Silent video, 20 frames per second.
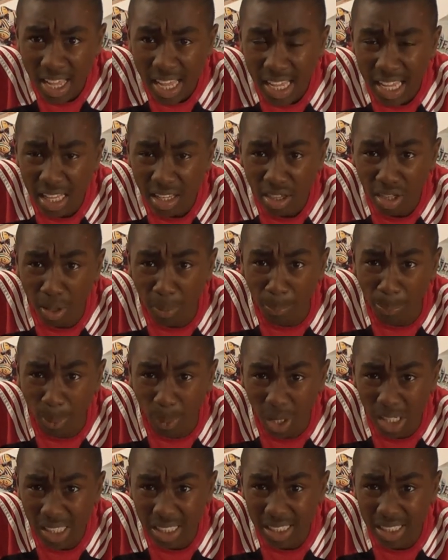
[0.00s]
against the
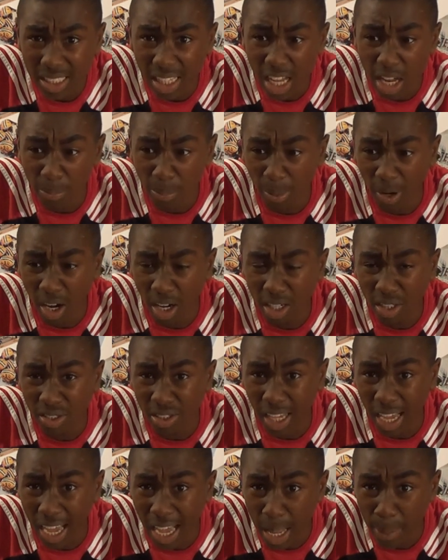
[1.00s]
Boise State
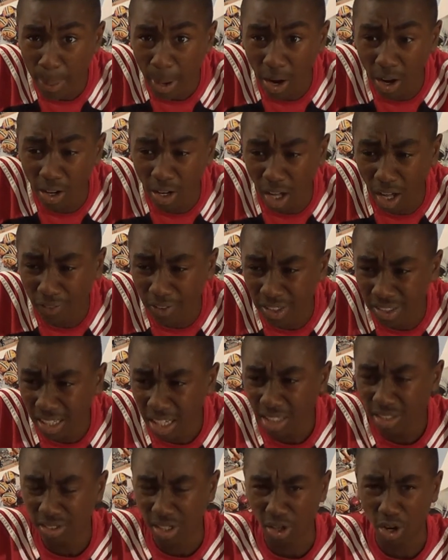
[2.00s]
Broncos' high-powered offense.
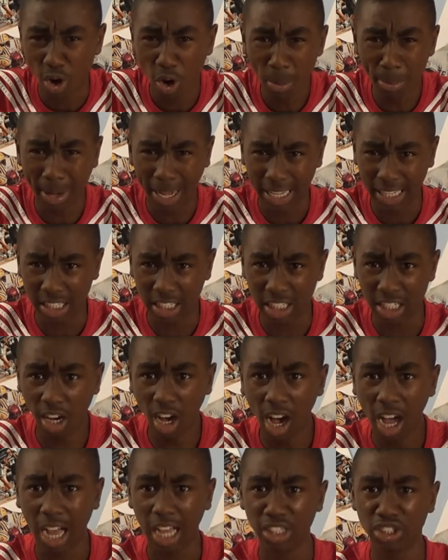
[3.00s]
I was like, oh my
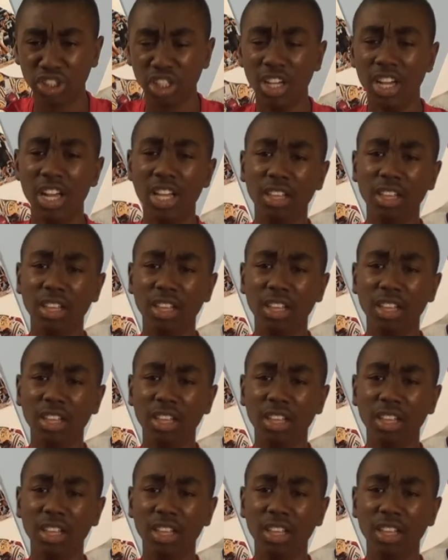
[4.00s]
gosh.